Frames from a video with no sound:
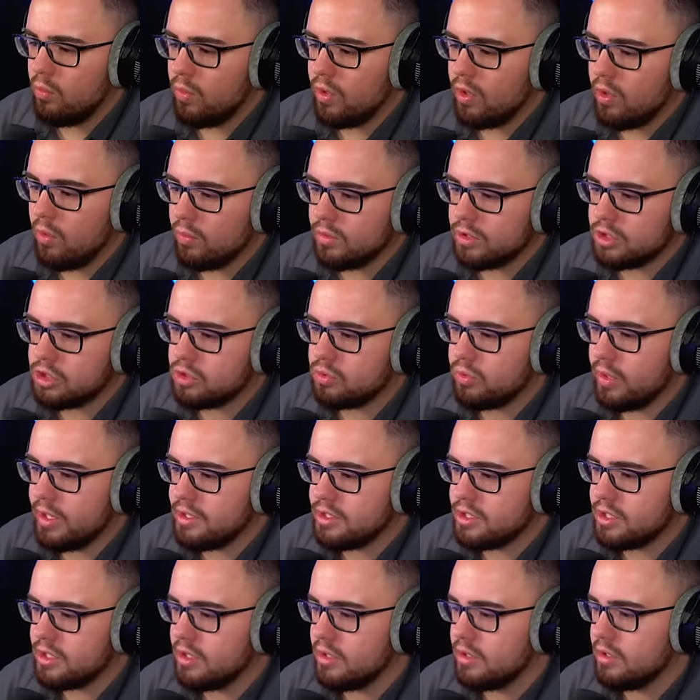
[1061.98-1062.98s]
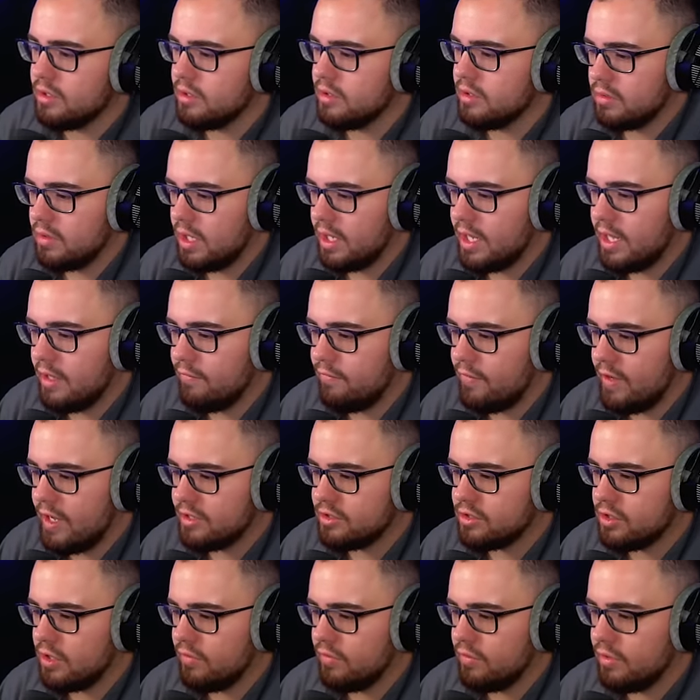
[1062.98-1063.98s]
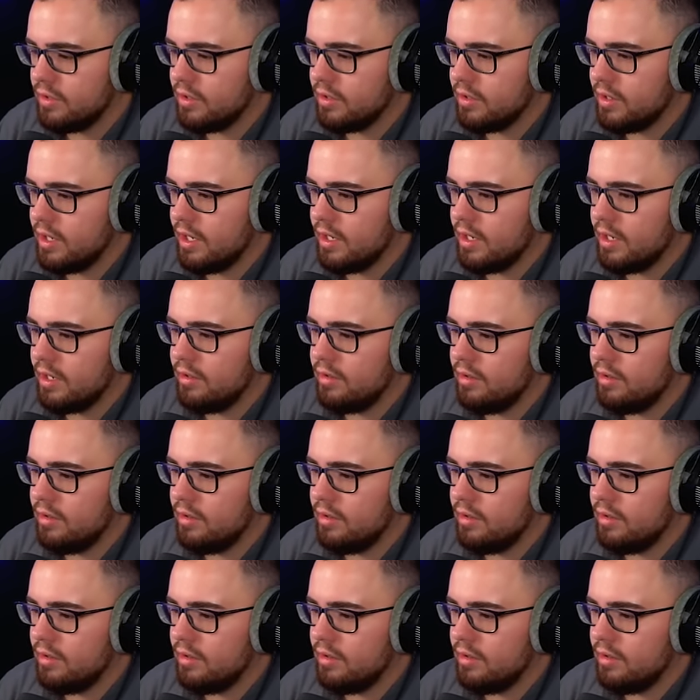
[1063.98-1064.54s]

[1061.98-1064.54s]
We're going straight to... I can't fast travel here, can I?